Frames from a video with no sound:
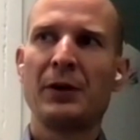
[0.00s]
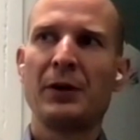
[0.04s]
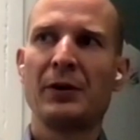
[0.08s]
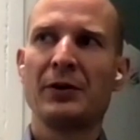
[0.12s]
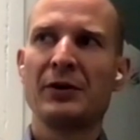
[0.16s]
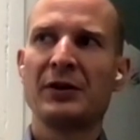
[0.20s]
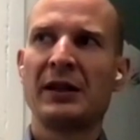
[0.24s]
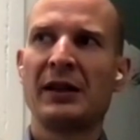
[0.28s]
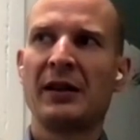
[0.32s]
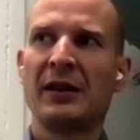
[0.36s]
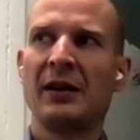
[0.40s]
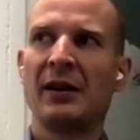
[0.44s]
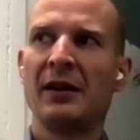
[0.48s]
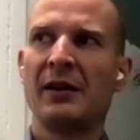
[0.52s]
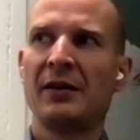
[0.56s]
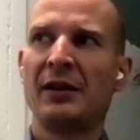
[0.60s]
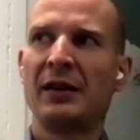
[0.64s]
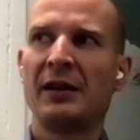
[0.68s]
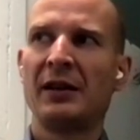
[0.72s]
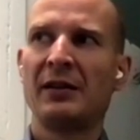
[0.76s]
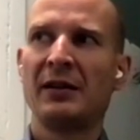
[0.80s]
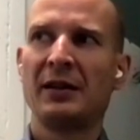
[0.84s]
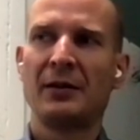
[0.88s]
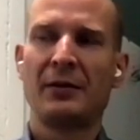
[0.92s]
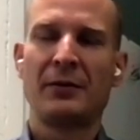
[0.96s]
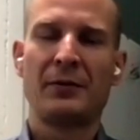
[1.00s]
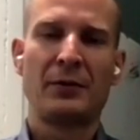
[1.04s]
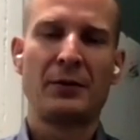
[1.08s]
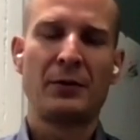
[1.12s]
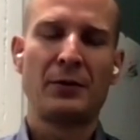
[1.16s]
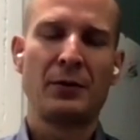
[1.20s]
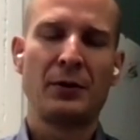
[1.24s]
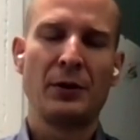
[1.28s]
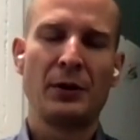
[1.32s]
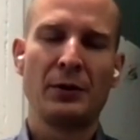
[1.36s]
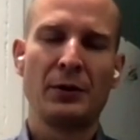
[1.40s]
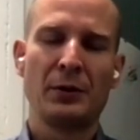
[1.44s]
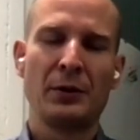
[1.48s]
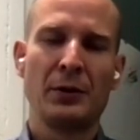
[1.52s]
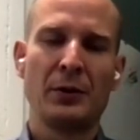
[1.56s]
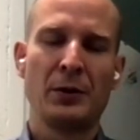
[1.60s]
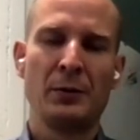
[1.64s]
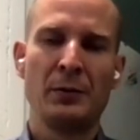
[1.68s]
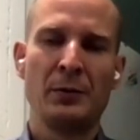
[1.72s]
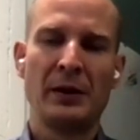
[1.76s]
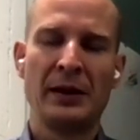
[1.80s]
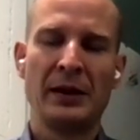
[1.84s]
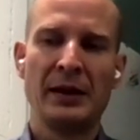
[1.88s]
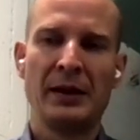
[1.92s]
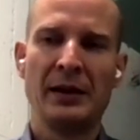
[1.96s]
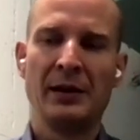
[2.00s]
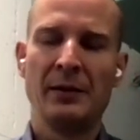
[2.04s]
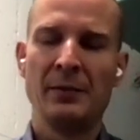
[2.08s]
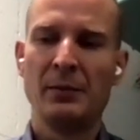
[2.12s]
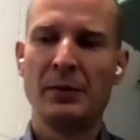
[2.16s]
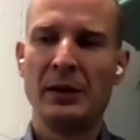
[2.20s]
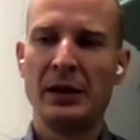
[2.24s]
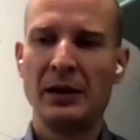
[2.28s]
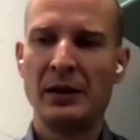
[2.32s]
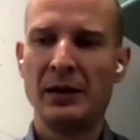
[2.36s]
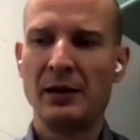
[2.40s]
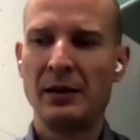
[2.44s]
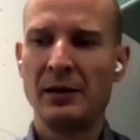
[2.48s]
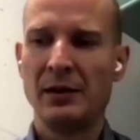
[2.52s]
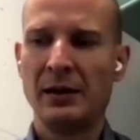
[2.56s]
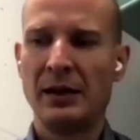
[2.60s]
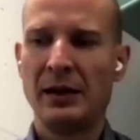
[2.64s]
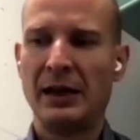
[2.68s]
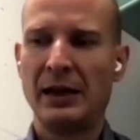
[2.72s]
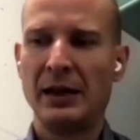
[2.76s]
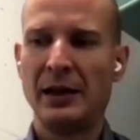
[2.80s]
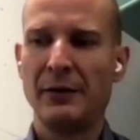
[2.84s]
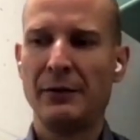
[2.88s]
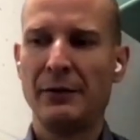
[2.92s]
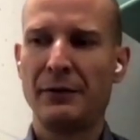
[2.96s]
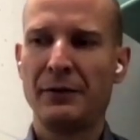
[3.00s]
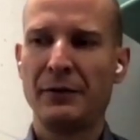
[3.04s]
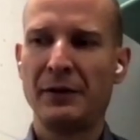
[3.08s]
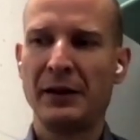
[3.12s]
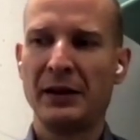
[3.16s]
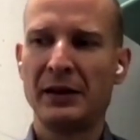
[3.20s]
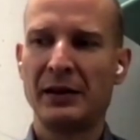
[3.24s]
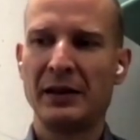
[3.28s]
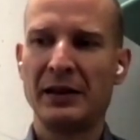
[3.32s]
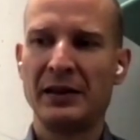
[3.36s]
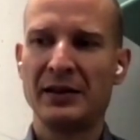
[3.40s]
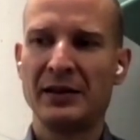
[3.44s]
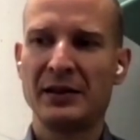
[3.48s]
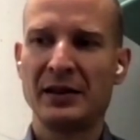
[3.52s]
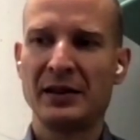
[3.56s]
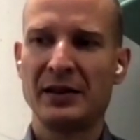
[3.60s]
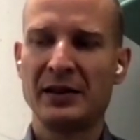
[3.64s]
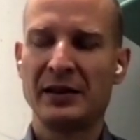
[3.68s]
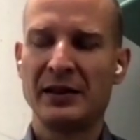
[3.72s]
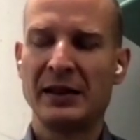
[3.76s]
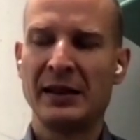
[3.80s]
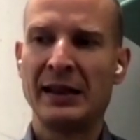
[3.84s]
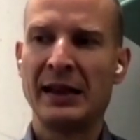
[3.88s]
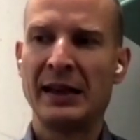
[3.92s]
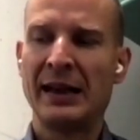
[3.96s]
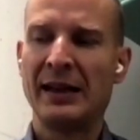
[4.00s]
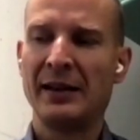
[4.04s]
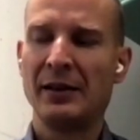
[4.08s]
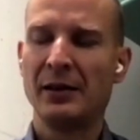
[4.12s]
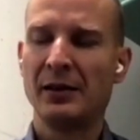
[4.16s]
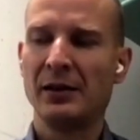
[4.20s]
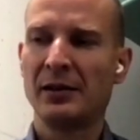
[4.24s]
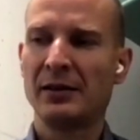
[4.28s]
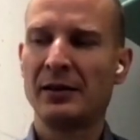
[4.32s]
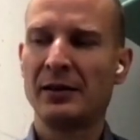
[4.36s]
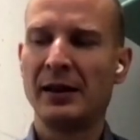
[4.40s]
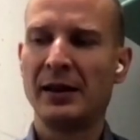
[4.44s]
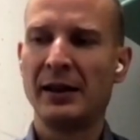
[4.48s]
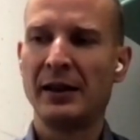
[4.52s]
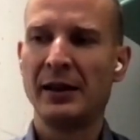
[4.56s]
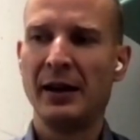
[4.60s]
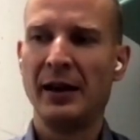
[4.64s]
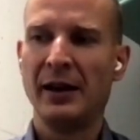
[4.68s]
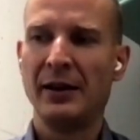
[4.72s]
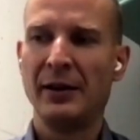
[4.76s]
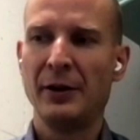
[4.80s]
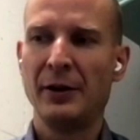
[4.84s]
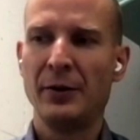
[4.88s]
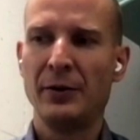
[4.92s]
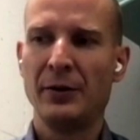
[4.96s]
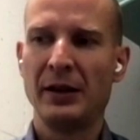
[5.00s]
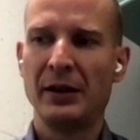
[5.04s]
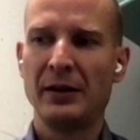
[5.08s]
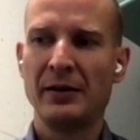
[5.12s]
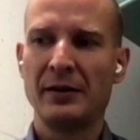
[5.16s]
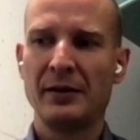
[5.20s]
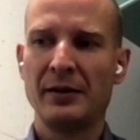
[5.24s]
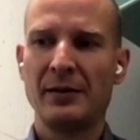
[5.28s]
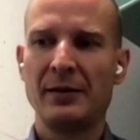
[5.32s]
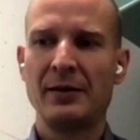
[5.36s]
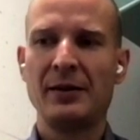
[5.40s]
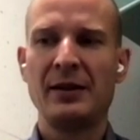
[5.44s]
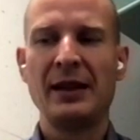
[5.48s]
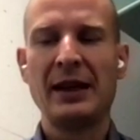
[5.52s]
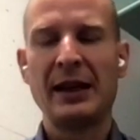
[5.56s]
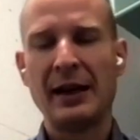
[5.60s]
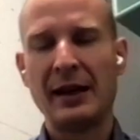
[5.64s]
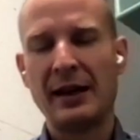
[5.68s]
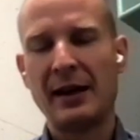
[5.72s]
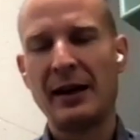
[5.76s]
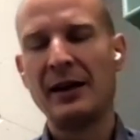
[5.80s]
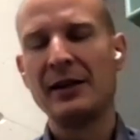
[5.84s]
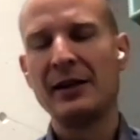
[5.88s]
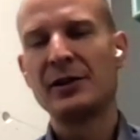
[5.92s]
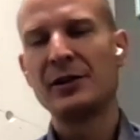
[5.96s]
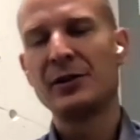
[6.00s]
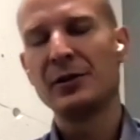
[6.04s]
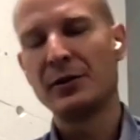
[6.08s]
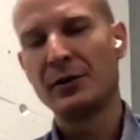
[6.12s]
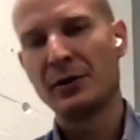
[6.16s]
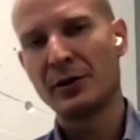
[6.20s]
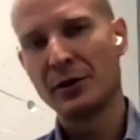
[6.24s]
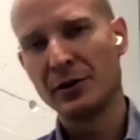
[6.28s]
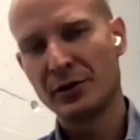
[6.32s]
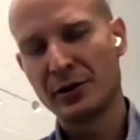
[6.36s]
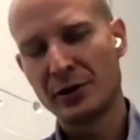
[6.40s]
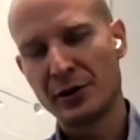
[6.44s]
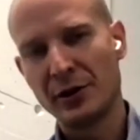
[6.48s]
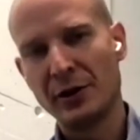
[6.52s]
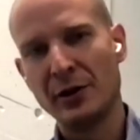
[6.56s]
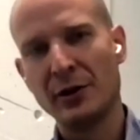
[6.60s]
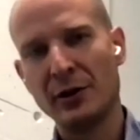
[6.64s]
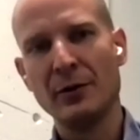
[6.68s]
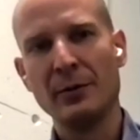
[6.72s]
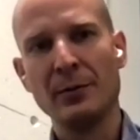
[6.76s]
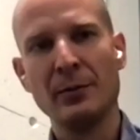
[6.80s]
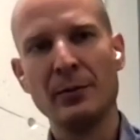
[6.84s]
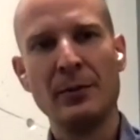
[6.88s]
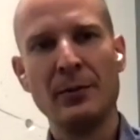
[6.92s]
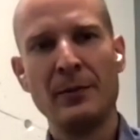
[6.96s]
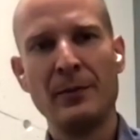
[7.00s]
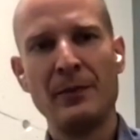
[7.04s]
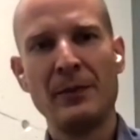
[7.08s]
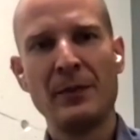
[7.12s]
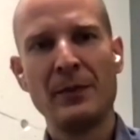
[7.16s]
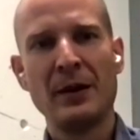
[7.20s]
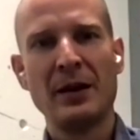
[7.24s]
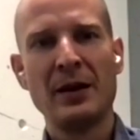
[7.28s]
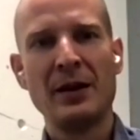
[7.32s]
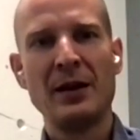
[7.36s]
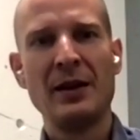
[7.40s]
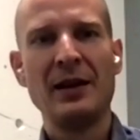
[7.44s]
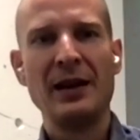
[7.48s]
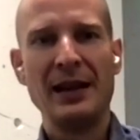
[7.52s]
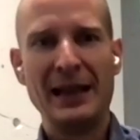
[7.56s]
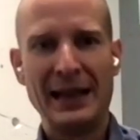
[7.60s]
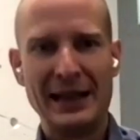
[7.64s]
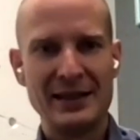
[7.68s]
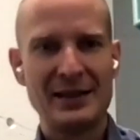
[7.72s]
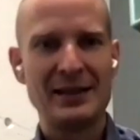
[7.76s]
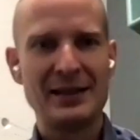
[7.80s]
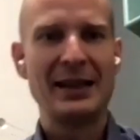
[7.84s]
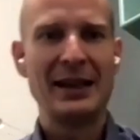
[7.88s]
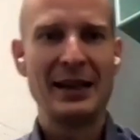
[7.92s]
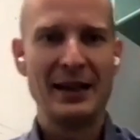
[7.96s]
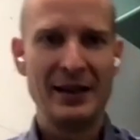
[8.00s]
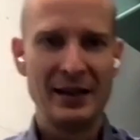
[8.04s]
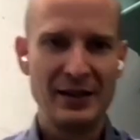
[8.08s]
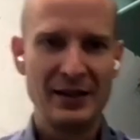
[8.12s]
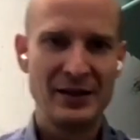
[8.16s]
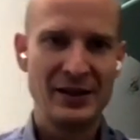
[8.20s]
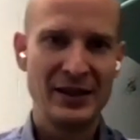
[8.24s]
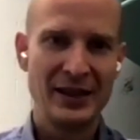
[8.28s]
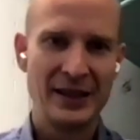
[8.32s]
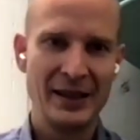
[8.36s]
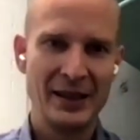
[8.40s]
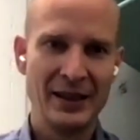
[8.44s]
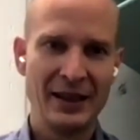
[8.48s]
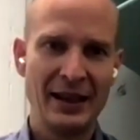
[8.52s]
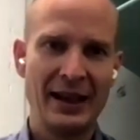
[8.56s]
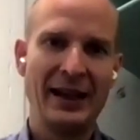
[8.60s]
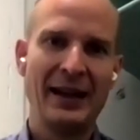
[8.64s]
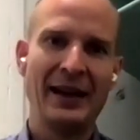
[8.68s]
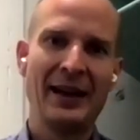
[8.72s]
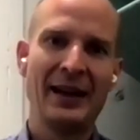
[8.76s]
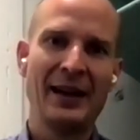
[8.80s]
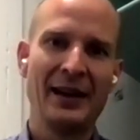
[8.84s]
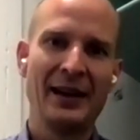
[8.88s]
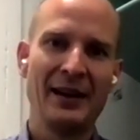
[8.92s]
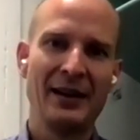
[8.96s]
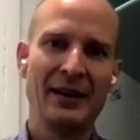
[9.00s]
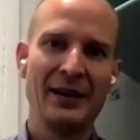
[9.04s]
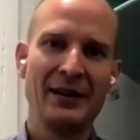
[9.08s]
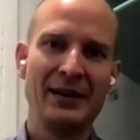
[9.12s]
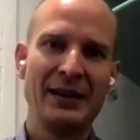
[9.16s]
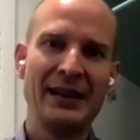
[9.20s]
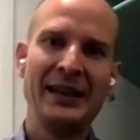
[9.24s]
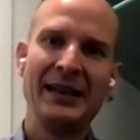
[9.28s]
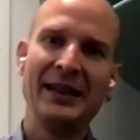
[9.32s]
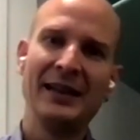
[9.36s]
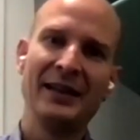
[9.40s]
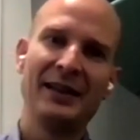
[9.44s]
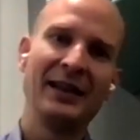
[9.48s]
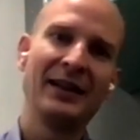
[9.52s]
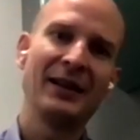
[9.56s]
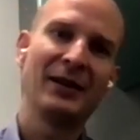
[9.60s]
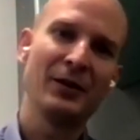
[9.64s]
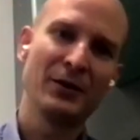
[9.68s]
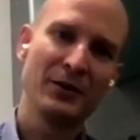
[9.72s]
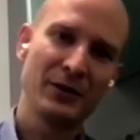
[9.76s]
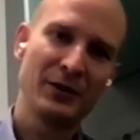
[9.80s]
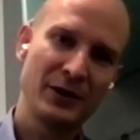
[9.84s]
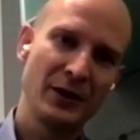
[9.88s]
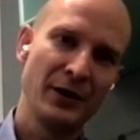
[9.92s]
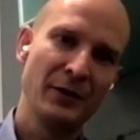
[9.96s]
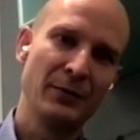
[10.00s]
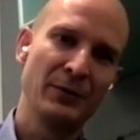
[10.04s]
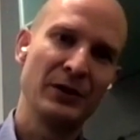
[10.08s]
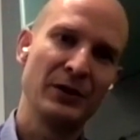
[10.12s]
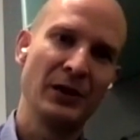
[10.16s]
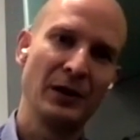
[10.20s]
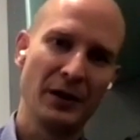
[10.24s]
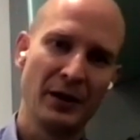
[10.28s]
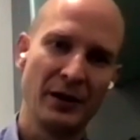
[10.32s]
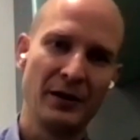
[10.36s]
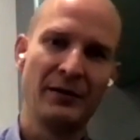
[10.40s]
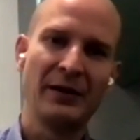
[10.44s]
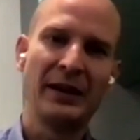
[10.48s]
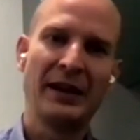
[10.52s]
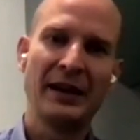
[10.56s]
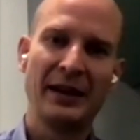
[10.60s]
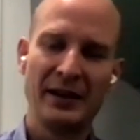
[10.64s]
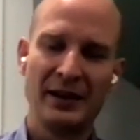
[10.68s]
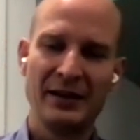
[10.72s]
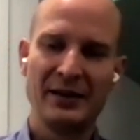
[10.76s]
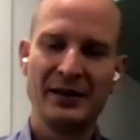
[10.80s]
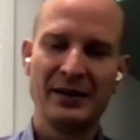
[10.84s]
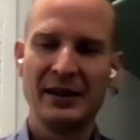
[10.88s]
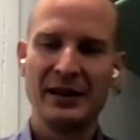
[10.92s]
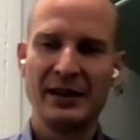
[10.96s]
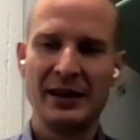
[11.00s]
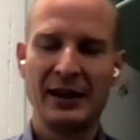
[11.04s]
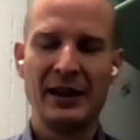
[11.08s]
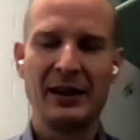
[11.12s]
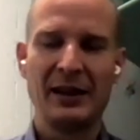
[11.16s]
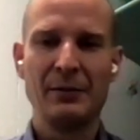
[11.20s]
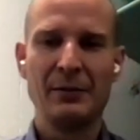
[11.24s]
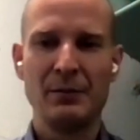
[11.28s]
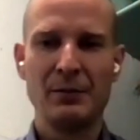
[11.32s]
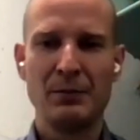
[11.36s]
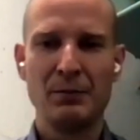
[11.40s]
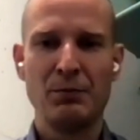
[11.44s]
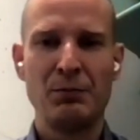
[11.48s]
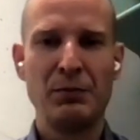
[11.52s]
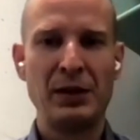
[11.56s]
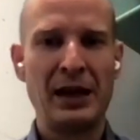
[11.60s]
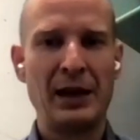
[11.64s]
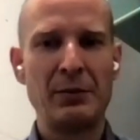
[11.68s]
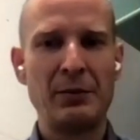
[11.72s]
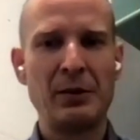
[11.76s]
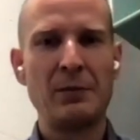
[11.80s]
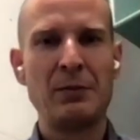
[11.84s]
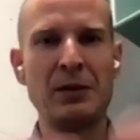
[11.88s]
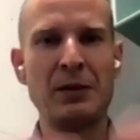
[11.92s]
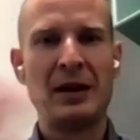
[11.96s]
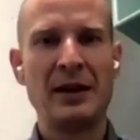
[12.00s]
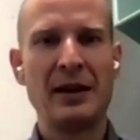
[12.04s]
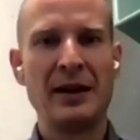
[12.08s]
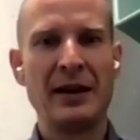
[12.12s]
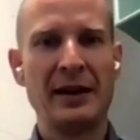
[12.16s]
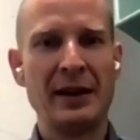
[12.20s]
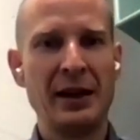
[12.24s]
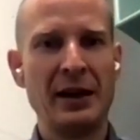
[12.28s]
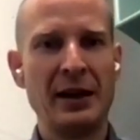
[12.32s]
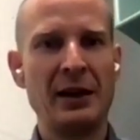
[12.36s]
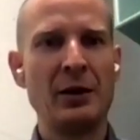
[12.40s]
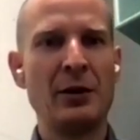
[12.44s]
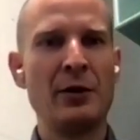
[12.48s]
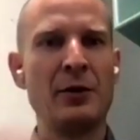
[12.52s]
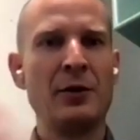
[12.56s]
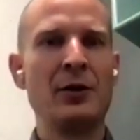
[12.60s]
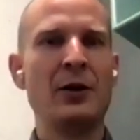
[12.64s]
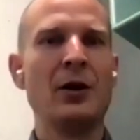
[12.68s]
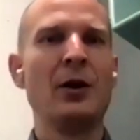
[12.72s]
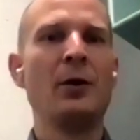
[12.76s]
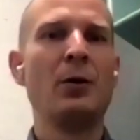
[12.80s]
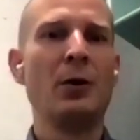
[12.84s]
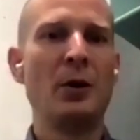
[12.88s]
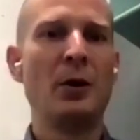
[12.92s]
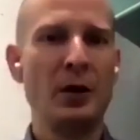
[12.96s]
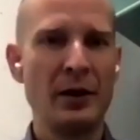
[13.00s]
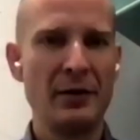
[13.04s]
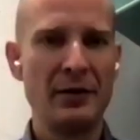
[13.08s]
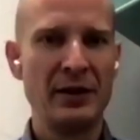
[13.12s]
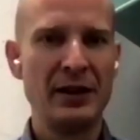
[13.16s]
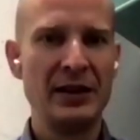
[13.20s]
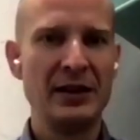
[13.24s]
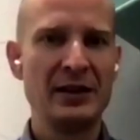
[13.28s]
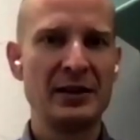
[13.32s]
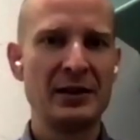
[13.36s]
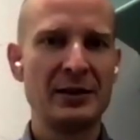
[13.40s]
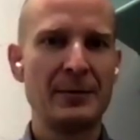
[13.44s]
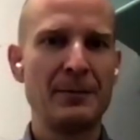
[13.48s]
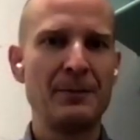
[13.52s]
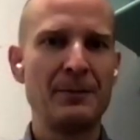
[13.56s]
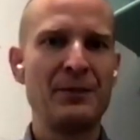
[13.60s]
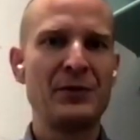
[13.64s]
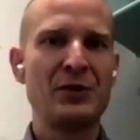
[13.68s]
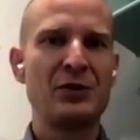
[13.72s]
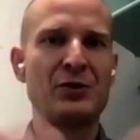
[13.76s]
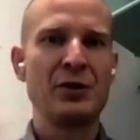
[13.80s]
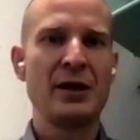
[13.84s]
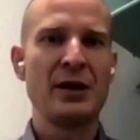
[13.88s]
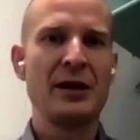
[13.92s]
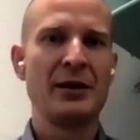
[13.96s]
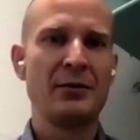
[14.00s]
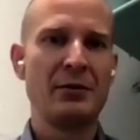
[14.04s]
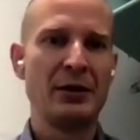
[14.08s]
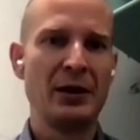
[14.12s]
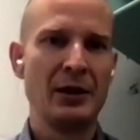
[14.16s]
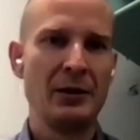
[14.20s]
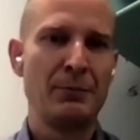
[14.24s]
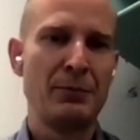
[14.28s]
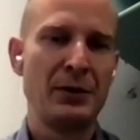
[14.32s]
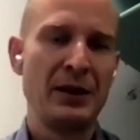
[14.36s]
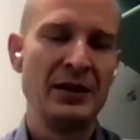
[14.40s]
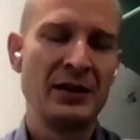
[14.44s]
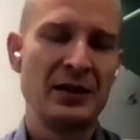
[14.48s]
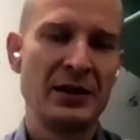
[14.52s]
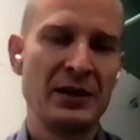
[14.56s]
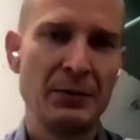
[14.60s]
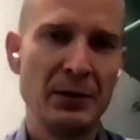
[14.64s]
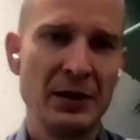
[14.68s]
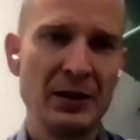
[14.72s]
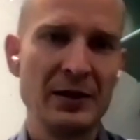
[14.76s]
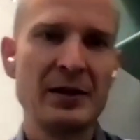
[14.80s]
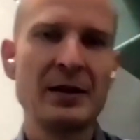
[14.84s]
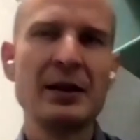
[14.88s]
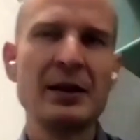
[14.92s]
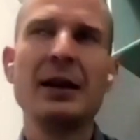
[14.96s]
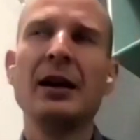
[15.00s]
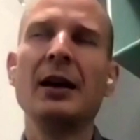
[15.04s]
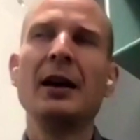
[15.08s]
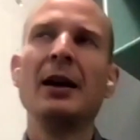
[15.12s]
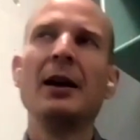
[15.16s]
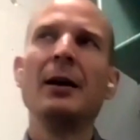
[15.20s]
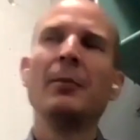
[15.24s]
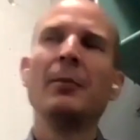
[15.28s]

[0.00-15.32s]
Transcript: Because I, I think that throughout the whole my my life, at least as an adult, I, I know that, yeah, I should consume less energy and heating consumes a lot of energy and blah, blah, blah. And I know all of these general principles.